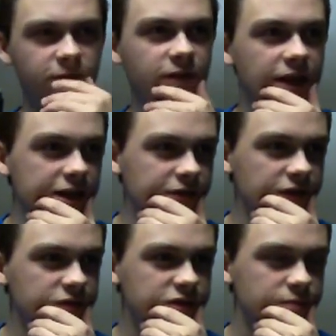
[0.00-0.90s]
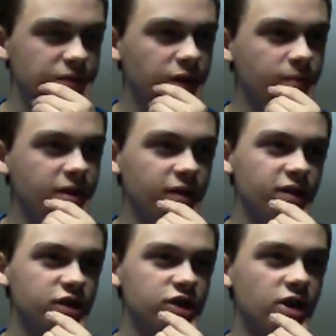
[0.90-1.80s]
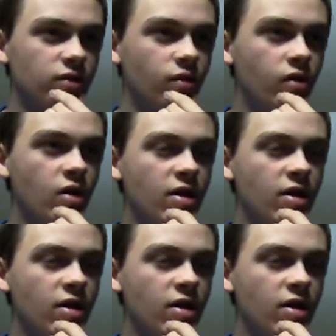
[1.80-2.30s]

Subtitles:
Forget if it was the millimeter of the shell.